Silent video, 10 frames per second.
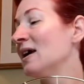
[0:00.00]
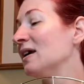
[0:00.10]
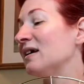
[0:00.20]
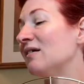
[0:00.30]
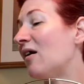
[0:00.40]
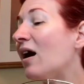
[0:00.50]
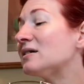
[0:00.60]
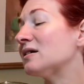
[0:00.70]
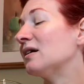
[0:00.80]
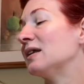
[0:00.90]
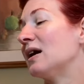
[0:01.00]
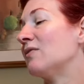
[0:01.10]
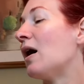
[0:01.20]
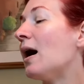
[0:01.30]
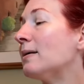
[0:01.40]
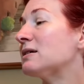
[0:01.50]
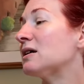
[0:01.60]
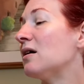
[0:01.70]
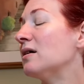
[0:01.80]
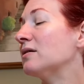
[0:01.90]
Get an octagon. They have
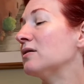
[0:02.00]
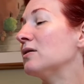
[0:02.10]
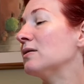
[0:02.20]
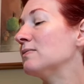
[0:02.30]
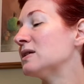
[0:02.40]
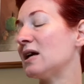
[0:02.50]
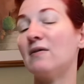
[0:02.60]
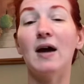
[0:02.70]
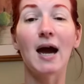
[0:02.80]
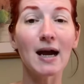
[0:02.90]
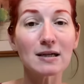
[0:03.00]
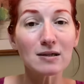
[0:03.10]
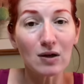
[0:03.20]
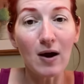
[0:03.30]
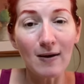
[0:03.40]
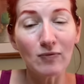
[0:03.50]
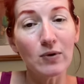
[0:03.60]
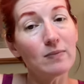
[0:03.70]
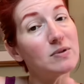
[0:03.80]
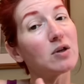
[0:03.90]
octagon looms. They have hexagon
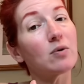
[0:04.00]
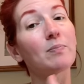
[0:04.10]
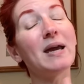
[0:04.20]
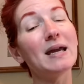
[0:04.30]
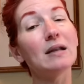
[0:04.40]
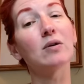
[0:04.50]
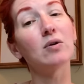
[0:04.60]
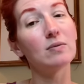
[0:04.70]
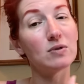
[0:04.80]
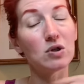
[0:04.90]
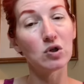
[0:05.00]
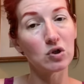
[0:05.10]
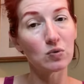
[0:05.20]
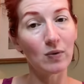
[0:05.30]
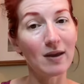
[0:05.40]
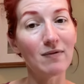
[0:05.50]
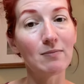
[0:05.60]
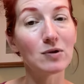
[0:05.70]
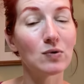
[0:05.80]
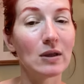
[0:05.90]
looms that are pin looms, and you just weave in
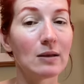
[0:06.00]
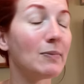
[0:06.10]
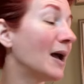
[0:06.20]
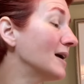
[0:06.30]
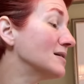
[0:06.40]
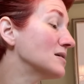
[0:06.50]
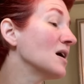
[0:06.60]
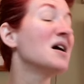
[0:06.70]
between the pins.